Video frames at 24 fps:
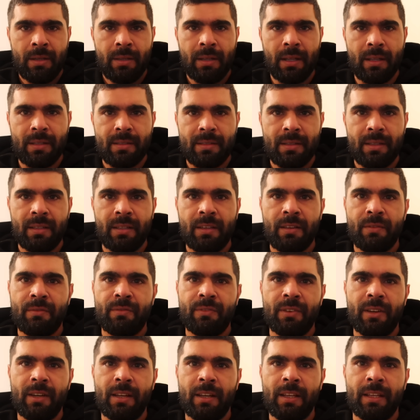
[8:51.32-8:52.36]
That sinking
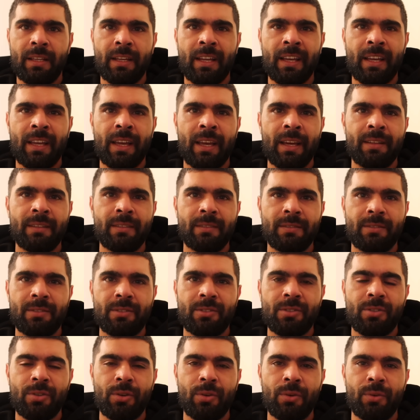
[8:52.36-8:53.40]
feeling again,
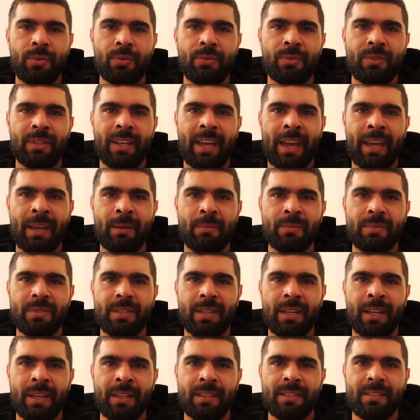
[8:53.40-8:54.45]
two games
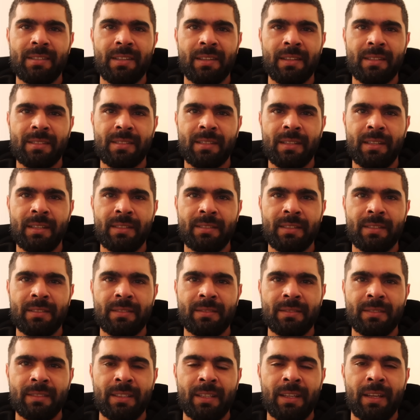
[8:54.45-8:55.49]
into the
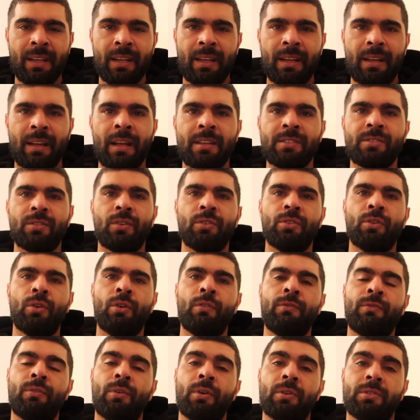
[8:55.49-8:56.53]
season. Let us know
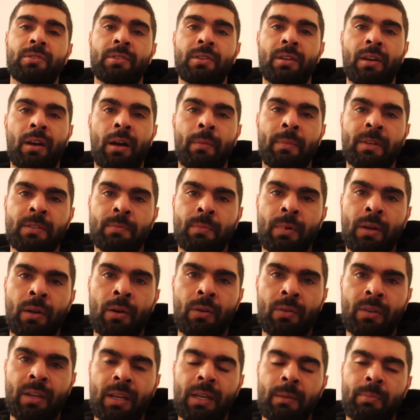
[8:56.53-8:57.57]
your thoughts in the comments
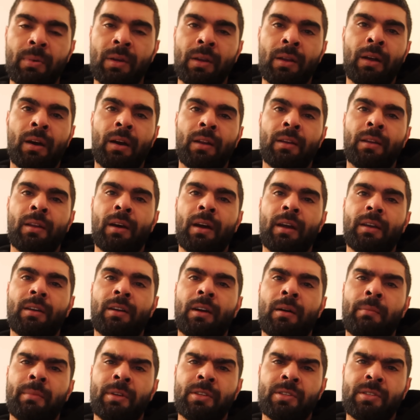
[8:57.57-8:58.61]
below. Keep it locked, like,
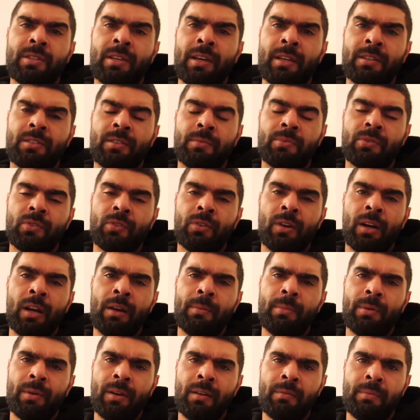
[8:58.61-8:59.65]
comment, share,
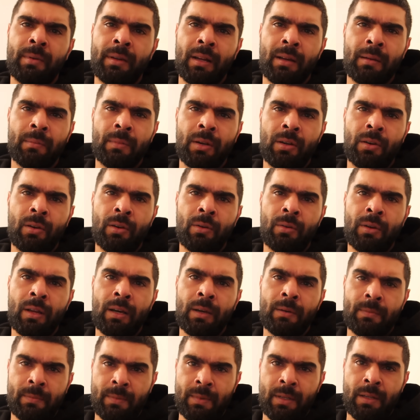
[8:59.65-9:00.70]
subscribe. I've been Adam
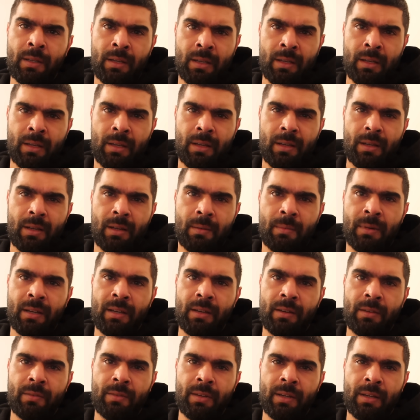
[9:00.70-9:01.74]
McKola. I'm
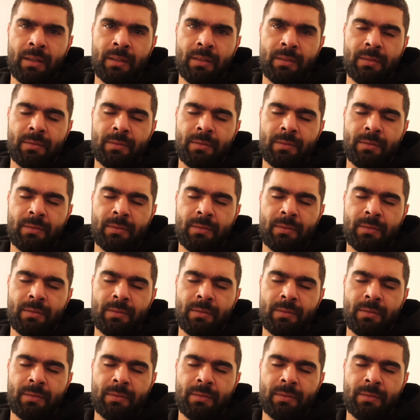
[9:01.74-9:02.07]
out of here.